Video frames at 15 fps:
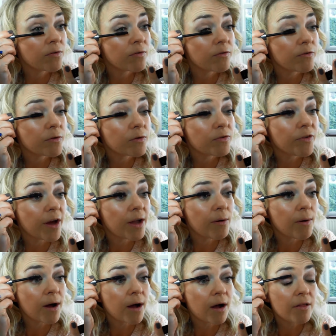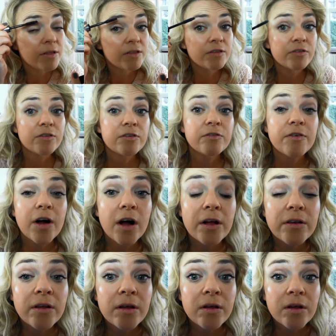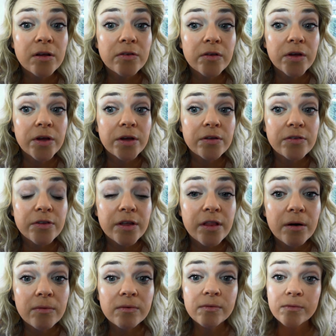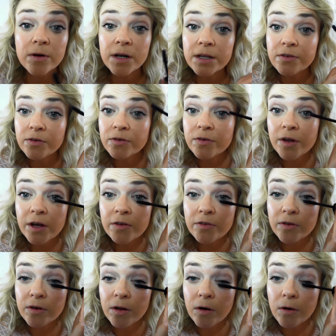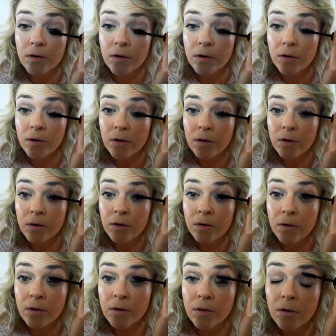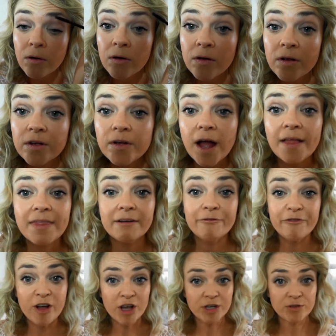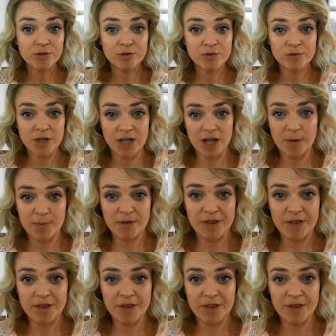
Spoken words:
for day wear, I think this is fine. So you can see they're really sort of nice and long. And then final couple